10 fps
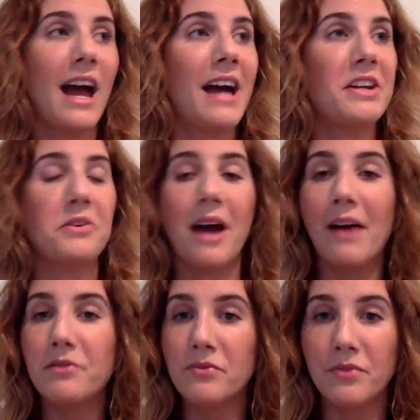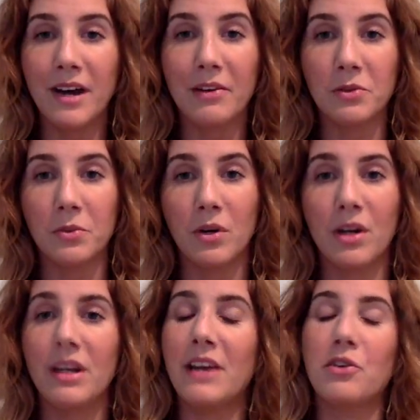and you haven't found
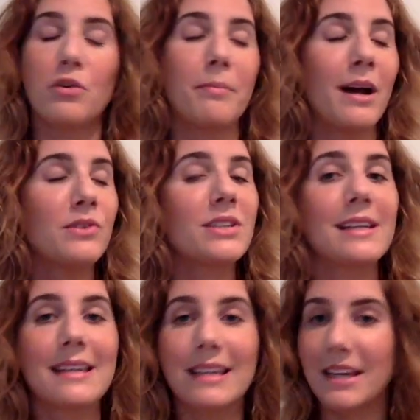one and you're about to